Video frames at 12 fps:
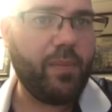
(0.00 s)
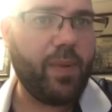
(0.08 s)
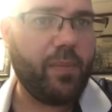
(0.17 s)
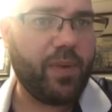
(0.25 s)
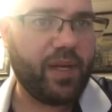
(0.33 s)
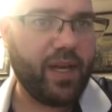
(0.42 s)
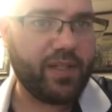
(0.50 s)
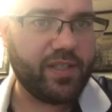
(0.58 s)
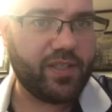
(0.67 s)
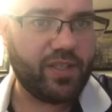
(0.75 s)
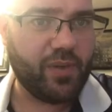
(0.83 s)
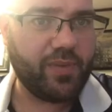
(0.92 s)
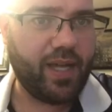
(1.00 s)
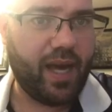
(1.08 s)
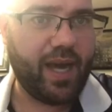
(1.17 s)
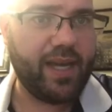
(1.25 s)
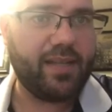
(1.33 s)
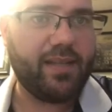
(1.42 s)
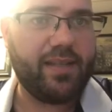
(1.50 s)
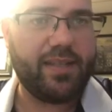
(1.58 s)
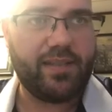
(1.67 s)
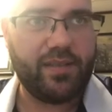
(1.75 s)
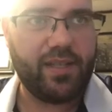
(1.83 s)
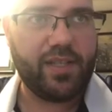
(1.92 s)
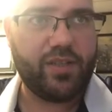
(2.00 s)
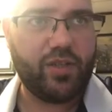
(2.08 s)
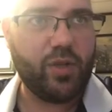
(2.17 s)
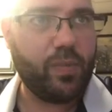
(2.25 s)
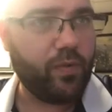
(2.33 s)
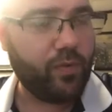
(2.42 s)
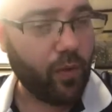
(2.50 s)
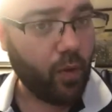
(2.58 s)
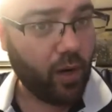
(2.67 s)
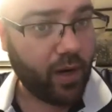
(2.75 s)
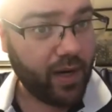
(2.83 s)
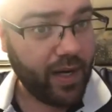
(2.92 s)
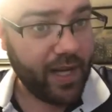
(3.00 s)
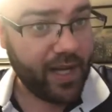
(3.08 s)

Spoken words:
but because it's so tight, it's due before,